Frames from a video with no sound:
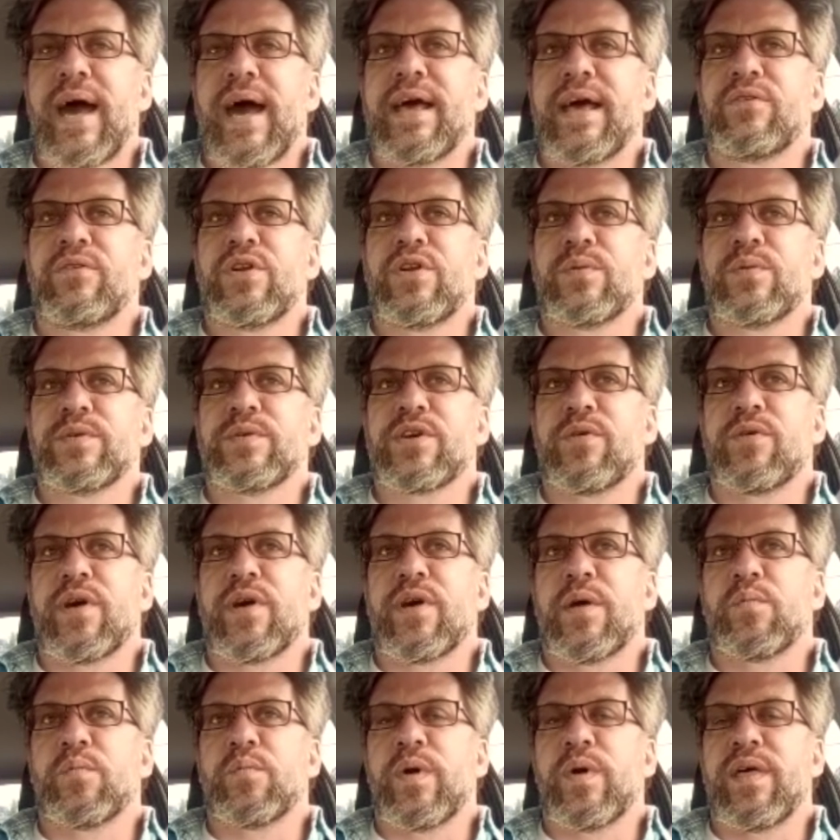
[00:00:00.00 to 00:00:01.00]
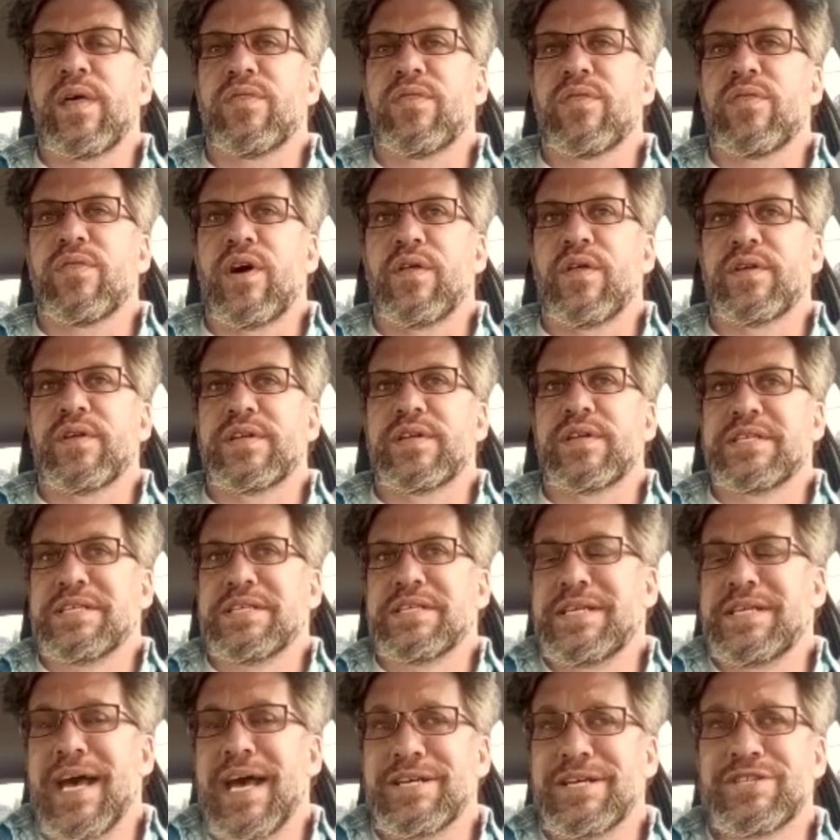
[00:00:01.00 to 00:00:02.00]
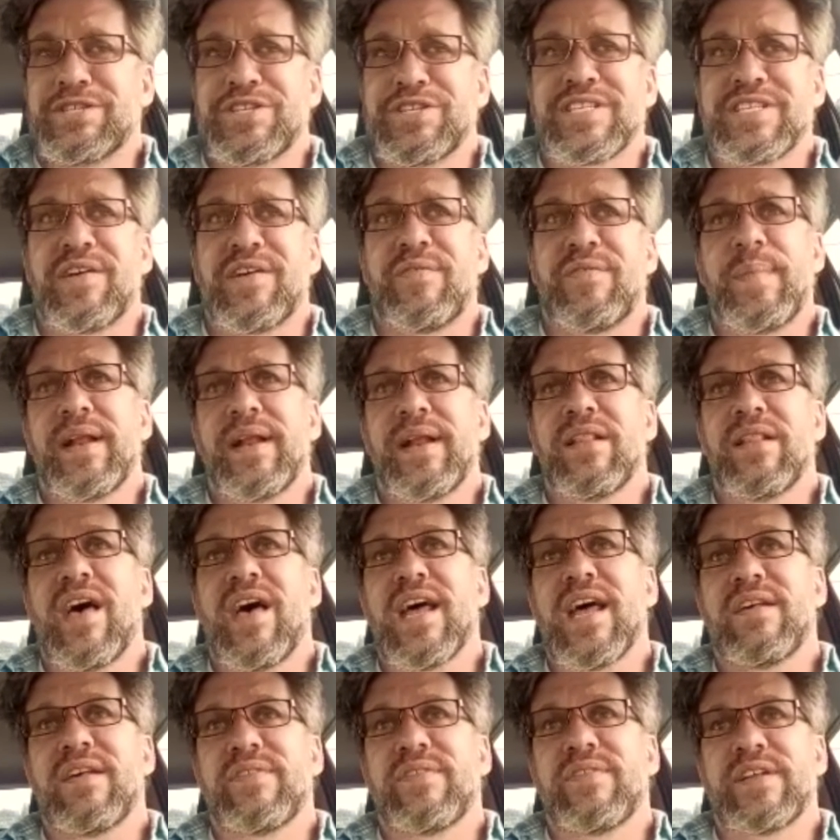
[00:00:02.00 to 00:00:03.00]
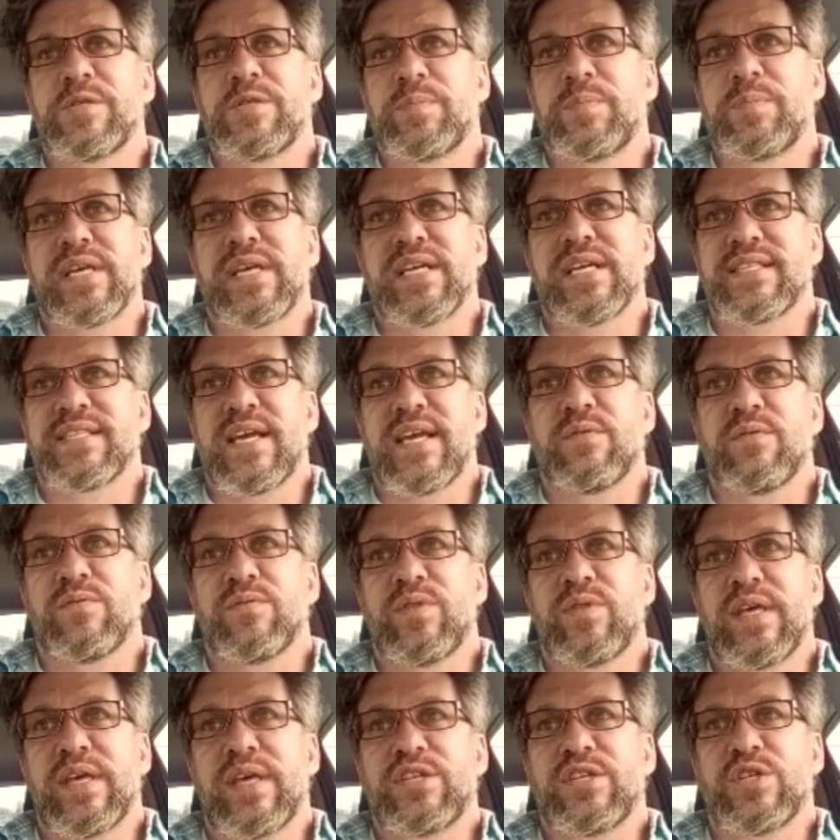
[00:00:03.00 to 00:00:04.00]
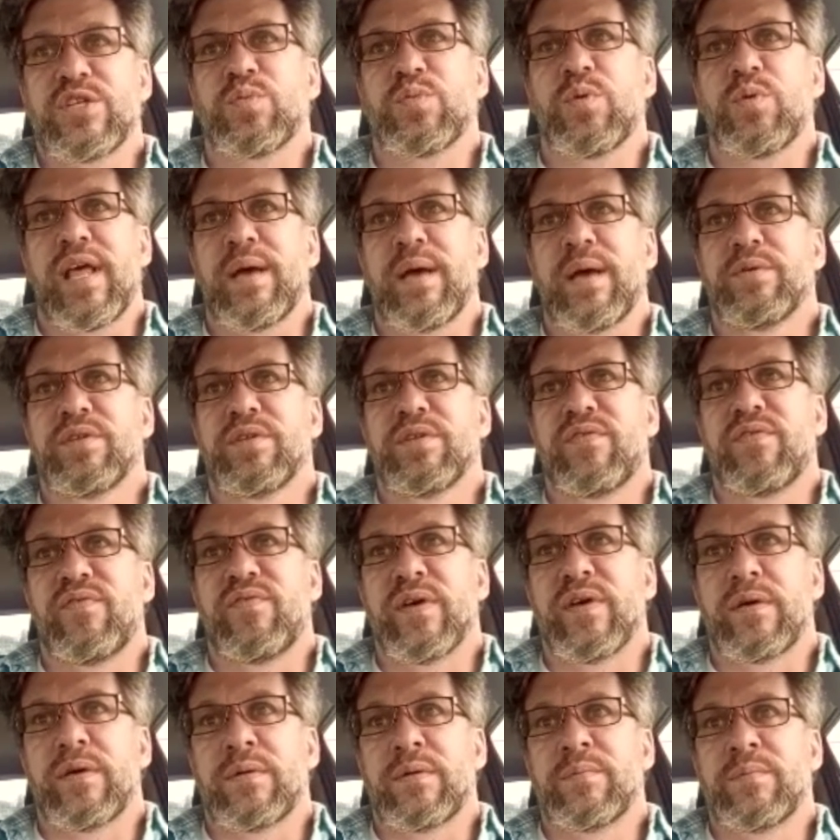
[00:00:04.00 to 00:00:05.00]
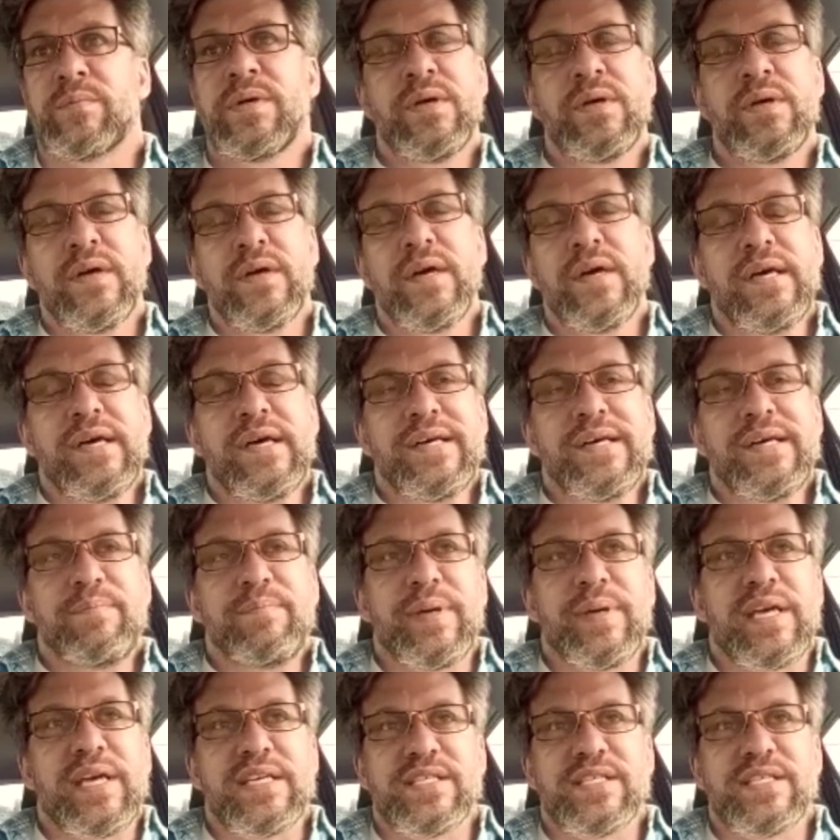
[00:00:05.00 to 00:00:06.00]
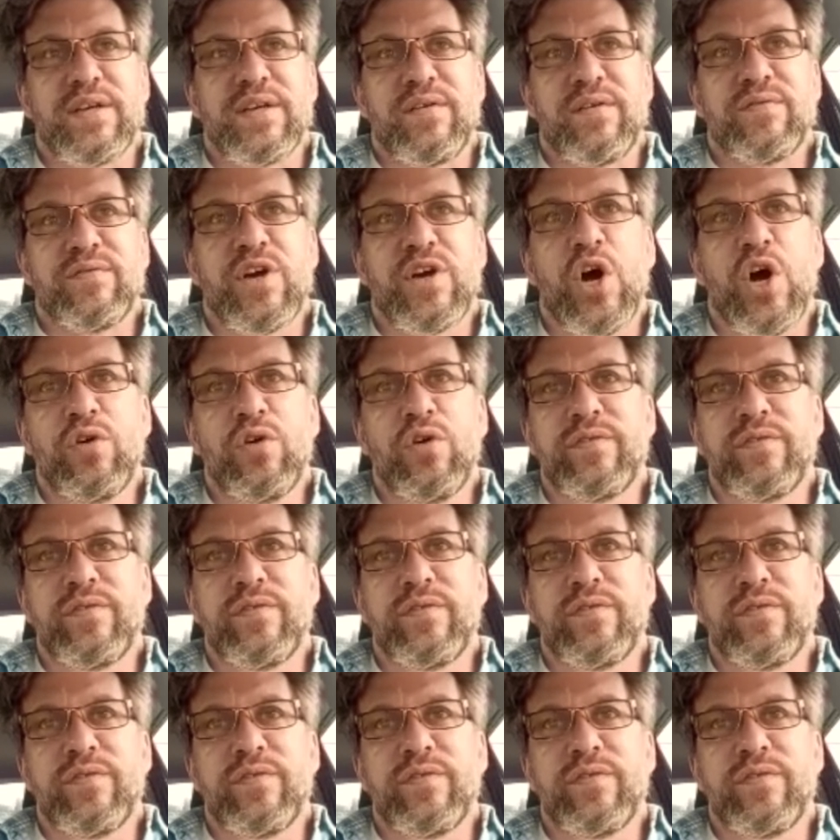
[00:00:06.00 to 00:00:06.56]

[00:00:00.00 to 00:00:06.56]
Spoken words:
don't know what's going on with all the nostalgia stuff. I mean, a lot of it is because they just weren't able to film because of COVID.